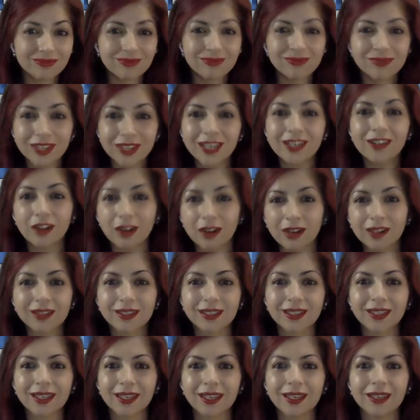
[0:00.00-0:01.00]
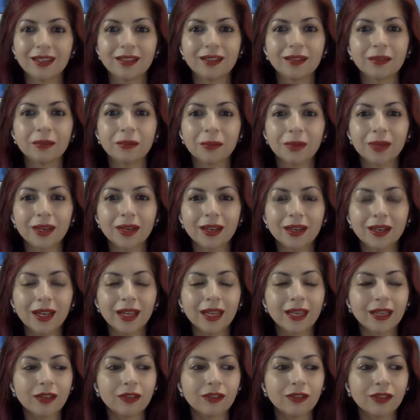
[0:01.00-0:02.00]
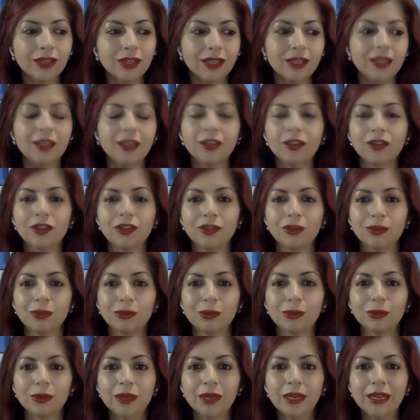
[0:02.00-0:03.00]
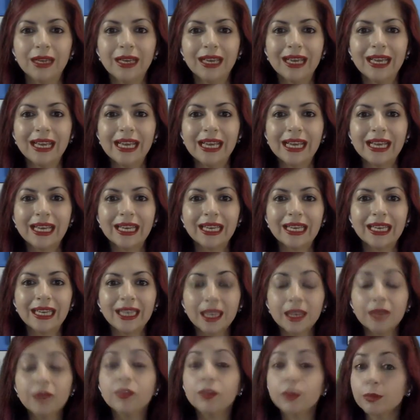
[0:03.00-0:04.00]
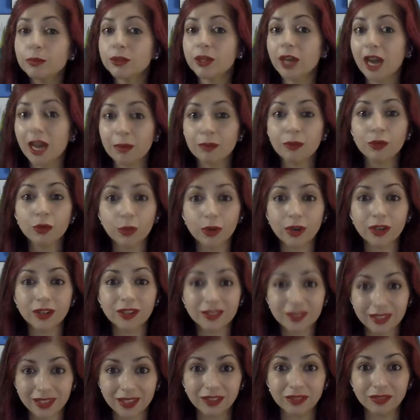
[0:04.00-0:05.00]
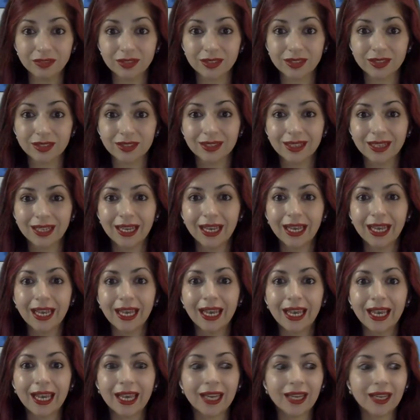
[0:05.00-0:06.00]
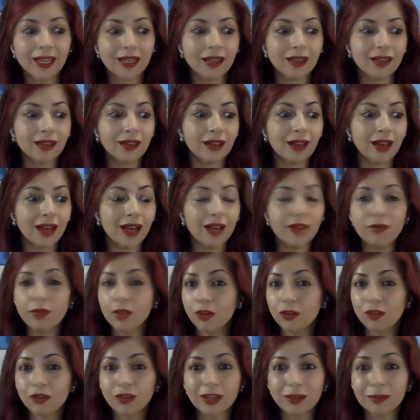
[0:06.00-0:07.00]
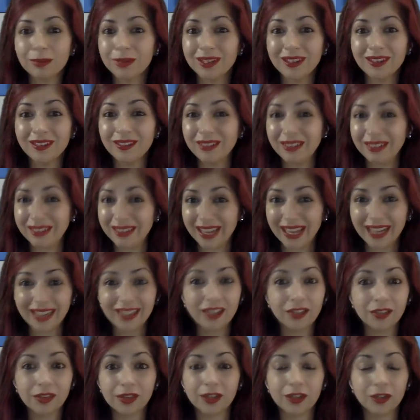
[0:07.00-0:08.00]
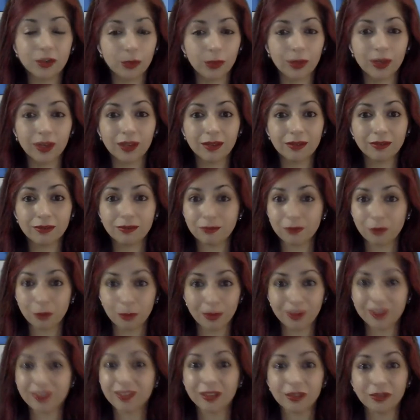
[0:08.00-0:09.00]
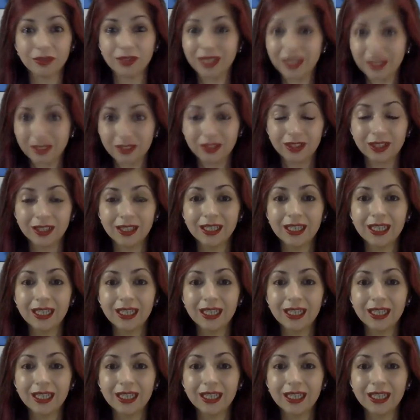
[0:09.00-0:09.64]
really toxic, and we kind of like really need to give some time to ourselves. And I've not really been that great at doing it for myself either.